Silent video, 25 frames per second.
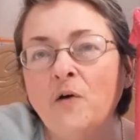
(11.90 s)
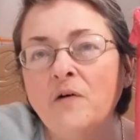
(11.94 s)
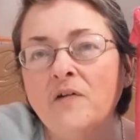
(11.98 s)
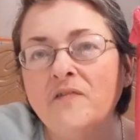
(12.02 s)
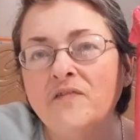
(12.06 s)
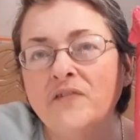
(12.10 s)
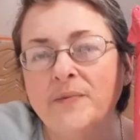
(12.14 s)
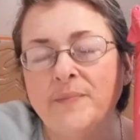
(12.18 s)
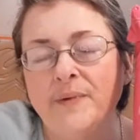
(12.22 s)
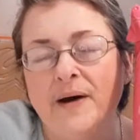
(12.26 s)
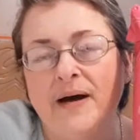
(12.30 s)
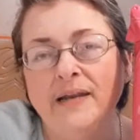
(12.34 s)

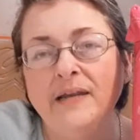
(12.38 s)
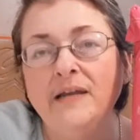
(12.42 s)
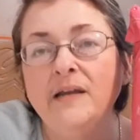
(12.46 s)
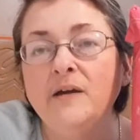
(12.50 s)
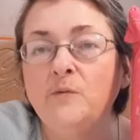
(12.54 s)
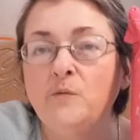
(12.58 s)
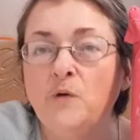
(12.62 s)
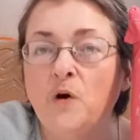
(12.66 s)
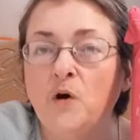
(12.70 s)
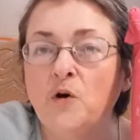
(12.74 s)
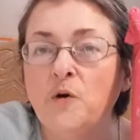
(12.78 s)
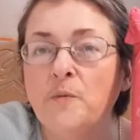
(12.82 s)
everybody,
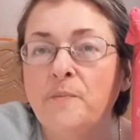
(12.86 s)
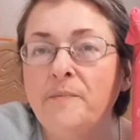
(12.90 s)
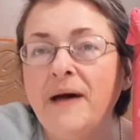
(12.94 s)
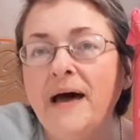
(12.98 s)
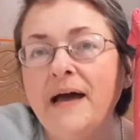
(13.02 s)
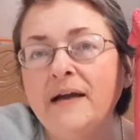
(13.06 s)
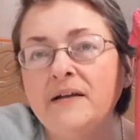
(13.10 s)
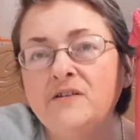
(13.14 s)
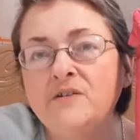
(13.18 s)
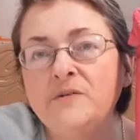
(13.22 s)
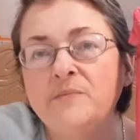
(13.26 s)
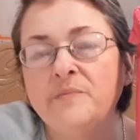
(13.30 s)
and welcome
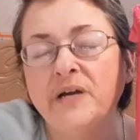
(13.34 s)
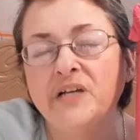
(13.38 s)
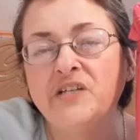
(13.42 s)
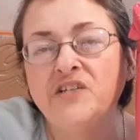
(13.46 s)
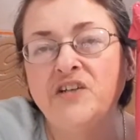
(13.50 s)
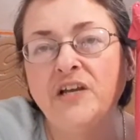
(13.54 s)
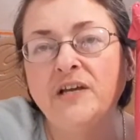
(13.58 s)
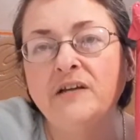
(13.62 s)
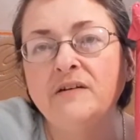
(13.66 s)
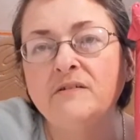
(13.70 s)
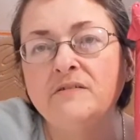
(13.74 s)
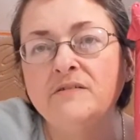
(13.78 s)
back to my
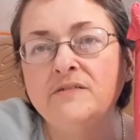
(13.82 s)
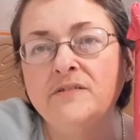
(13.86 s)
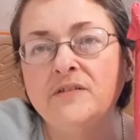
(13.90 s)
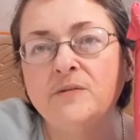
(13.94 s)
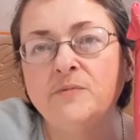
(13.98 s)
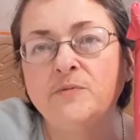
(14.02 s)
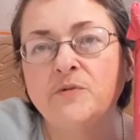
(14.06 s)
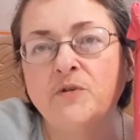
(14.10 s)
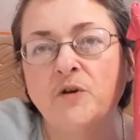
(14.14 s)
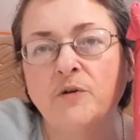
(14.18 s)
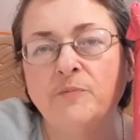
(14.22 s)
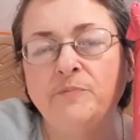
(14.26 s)
channel,
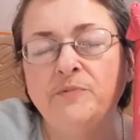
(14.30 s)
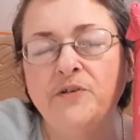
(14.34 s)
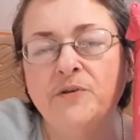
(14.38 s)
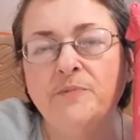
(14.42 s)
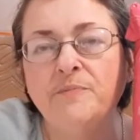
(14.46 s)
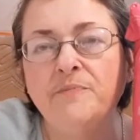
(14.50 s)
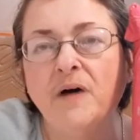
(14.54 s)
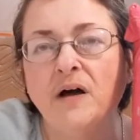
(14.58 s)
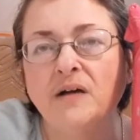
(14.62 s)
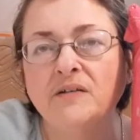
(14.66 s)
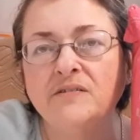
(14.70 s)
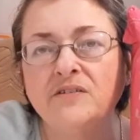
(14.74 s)

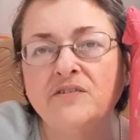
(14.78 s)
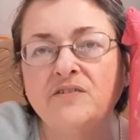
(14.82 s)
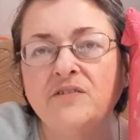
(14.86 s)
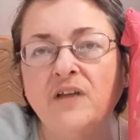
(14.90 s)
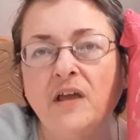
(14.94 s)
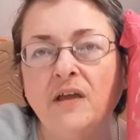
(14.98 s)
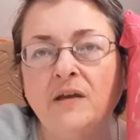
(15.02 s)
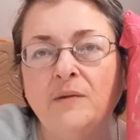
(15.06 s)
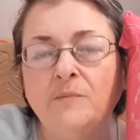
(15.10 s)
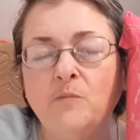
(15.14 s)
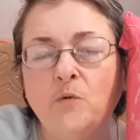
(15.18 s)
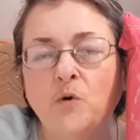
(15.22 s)
Subscription Boxes
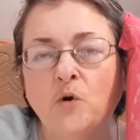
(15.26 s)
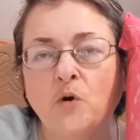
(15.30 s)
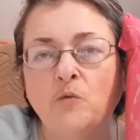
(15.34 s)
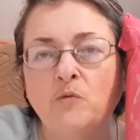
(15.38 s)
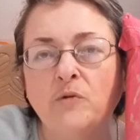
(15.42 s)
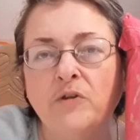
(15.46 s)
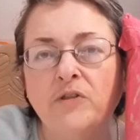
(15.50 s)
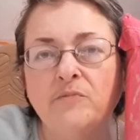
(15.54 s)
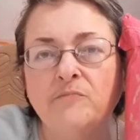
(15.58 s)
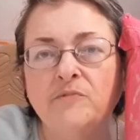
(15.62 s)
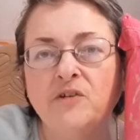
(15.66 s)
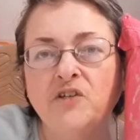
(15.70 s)
and More
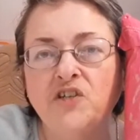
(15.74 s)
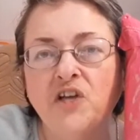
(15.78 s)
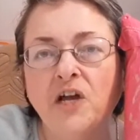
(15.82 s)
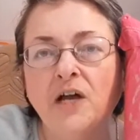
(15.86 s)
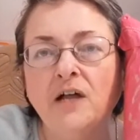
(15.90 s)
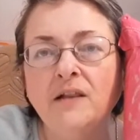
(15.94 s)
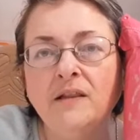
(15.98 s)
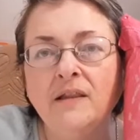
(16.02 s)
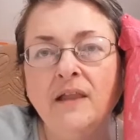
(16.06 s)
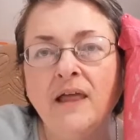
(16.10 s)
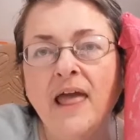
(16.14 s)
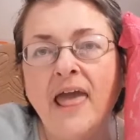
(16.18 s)
with
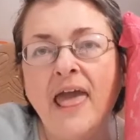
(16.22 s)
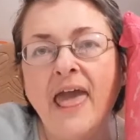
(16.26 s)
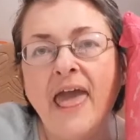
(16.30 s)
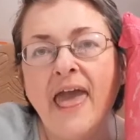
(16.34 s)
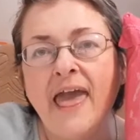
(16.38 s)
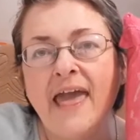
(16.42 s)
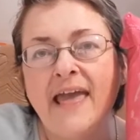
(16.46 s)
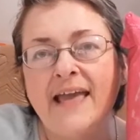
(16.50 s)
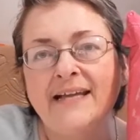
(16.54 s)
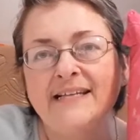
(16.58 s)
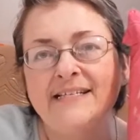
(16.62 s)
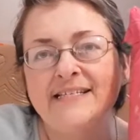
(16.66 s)
Michelle.
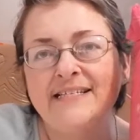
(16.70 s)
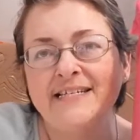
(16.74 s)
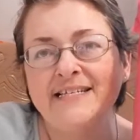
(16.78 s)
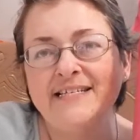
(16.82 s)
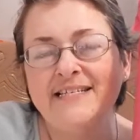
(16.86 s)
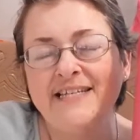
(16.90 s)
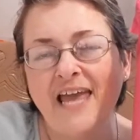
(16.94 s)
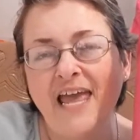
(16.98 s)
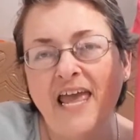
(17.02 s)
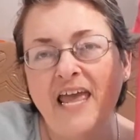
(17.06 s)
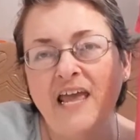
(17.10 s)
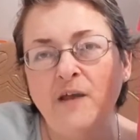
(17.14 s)
And
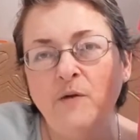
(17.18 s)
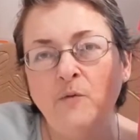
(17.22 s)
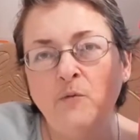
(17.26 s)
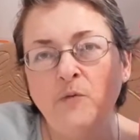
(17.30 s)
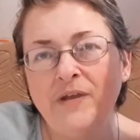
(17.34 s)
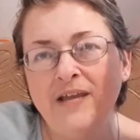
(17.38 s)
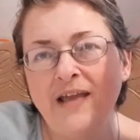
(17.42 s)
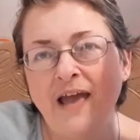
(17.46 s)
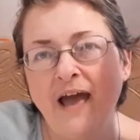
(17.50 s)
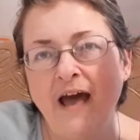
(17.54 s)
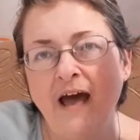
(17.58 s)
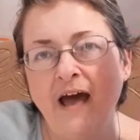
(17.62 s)
today
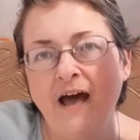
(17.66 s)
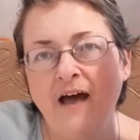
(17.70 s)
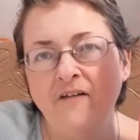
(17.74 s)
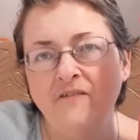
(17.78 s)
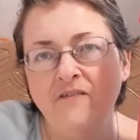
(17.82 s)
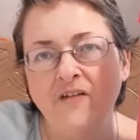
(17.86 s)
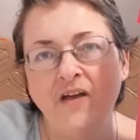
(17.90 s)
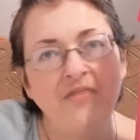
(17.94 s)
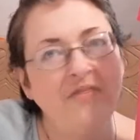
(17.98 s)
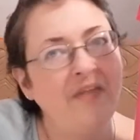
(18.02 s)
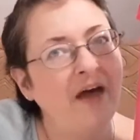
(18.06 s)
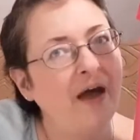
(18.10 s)
we
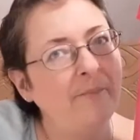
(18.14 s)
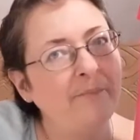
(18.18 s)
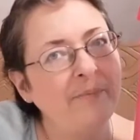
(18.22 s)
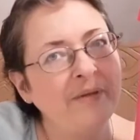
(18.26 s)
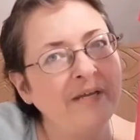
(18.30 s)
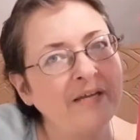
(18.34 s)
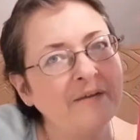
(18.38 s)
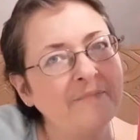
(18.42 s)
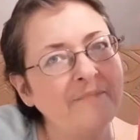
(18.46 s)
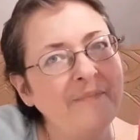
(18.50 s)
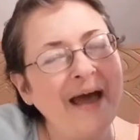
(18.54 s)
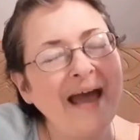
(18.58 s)
have that
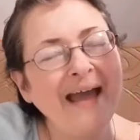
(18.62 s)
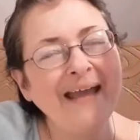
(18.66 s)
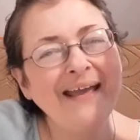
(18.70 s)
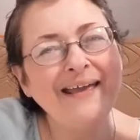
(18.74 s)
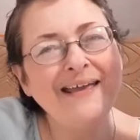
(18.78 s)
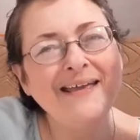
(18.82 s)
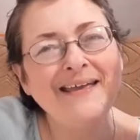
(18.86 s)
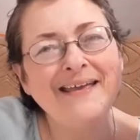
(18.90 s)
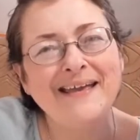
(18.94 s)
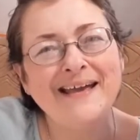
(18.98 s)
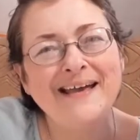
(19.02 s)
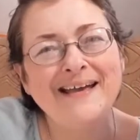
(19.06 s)
pink bag
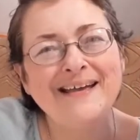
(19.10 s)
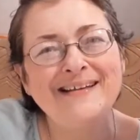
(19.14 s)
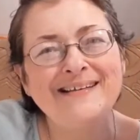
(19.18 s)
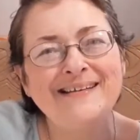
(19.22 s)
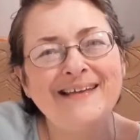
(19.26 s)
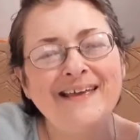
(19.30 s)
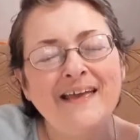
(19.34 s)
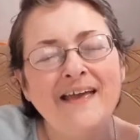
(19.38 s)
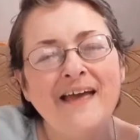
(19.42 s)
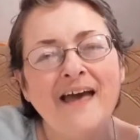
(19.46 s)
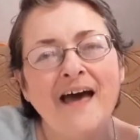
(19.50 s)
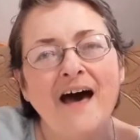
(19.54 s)
again.
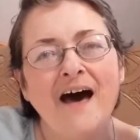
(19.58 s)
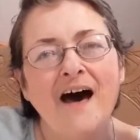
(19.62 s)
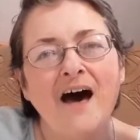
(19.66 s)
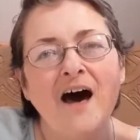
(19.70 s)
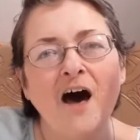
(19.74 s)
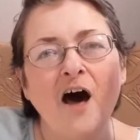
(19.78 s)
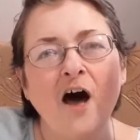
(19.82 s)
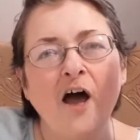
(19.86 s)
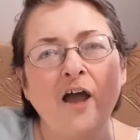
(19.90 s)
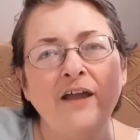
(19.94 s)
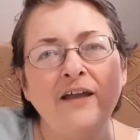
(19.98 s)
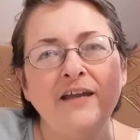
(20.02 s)

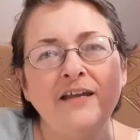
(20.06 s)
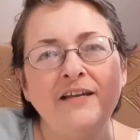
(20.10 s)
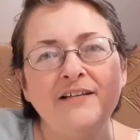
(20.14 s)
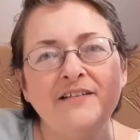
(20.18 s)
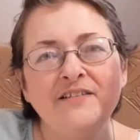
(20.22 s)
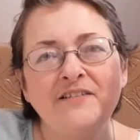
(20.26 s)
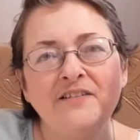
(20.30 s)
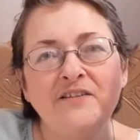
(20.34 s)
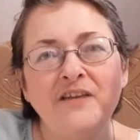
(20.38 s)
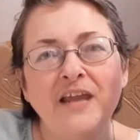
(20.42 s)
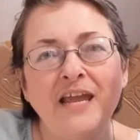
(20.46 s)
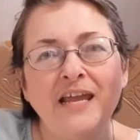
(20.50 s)
Uh, it
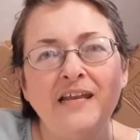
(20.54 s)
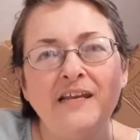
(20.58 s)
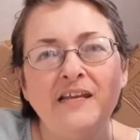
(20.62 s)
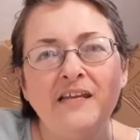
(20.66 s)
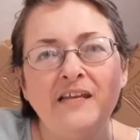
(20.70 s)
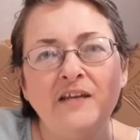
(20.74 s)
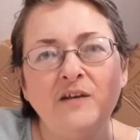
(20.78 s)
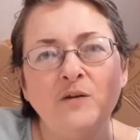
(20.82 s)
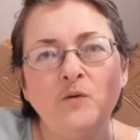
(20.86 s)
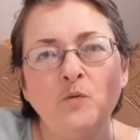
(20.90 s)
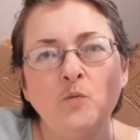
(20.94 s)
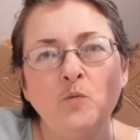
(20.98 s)
is
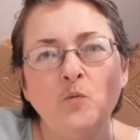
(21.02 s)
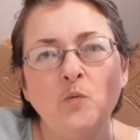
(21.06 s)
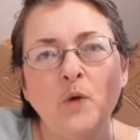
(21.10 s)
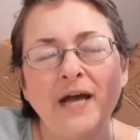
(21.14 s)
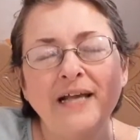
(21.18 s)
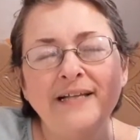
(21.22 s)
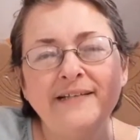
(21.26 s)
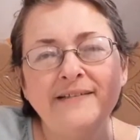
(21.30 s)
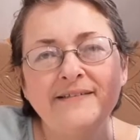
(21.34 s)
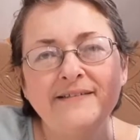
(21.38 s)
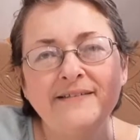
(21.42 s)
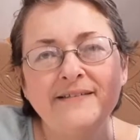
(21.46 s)
Nadine
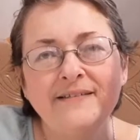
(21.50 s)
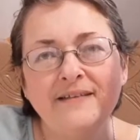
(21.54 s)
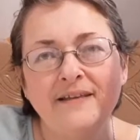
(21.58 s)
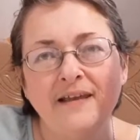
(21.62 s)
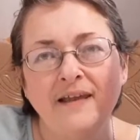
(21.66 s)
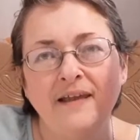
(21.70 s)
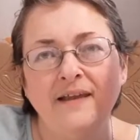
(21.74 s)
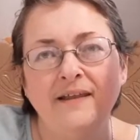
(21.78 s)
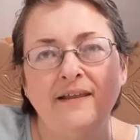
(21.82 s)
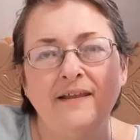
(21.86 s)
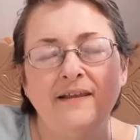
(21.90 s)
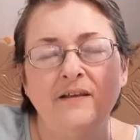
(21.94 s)
West,
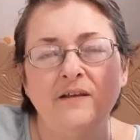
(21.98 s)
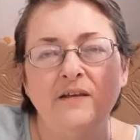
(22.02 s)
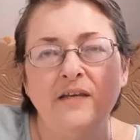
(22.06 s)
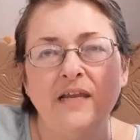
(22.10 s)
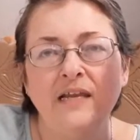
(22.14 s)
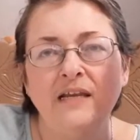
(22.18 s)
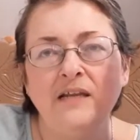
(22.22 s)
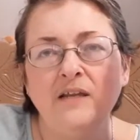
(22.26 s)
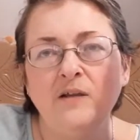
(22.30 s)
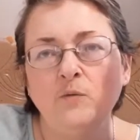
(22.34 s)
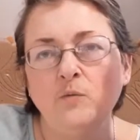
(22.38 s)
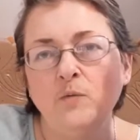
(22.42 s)
and
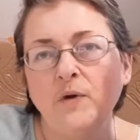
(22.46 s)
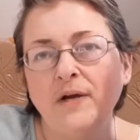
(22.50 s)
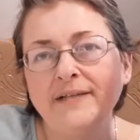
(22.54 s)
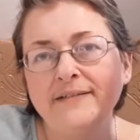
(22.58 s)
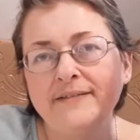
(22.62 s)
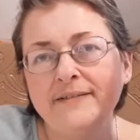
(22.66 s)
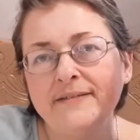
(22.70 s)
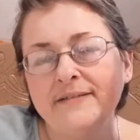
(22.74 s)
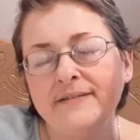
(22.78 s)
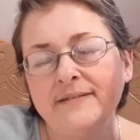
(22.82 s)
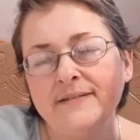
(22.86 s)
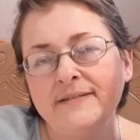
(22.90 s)
Nadine
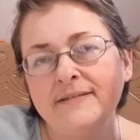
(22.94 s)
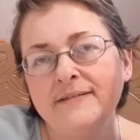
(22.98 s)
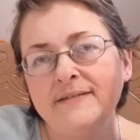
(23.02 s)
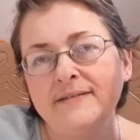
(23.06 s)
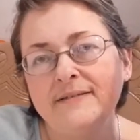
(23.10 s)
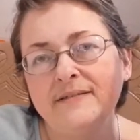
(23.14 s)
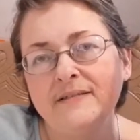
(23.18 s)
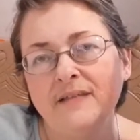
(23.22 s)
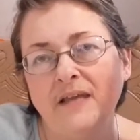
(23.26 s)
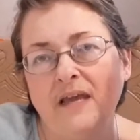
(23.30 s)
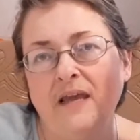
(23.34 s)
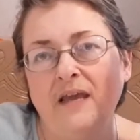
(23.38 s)
West
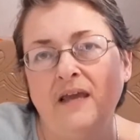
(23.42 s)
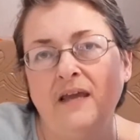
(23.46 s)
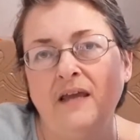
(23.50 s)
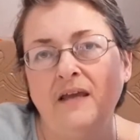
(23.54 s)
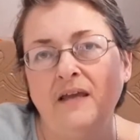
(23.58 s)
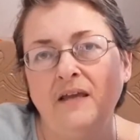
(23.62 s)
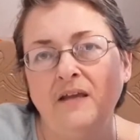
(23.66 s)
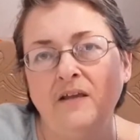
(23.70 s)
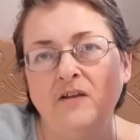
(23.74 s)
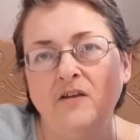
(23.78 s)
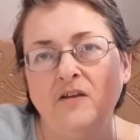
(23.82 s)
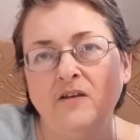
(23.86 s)
is
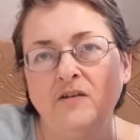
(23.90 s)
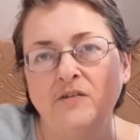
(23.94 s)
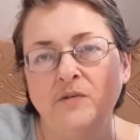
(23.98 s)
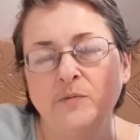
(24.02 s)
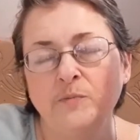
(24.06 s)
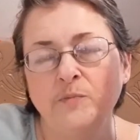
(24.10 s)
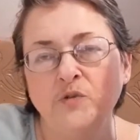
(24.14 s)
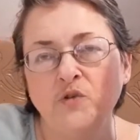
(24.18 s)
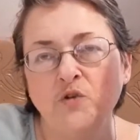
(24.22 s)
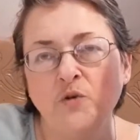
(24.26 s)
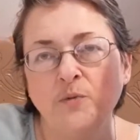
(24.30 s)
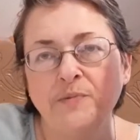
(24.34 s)
a
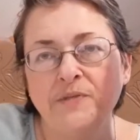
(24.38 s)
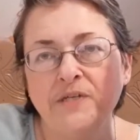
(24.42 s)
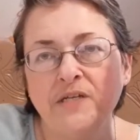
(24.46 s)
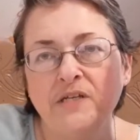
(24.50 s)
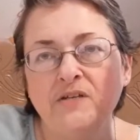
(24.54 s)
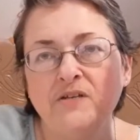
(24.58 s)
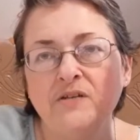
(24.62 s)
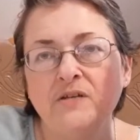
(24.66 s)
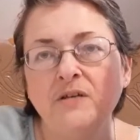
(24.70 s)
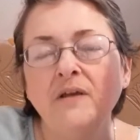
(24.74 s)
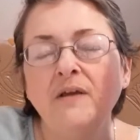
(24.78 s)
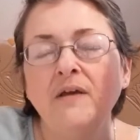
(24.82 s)

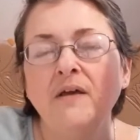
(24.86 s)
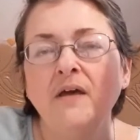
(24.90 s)
subscription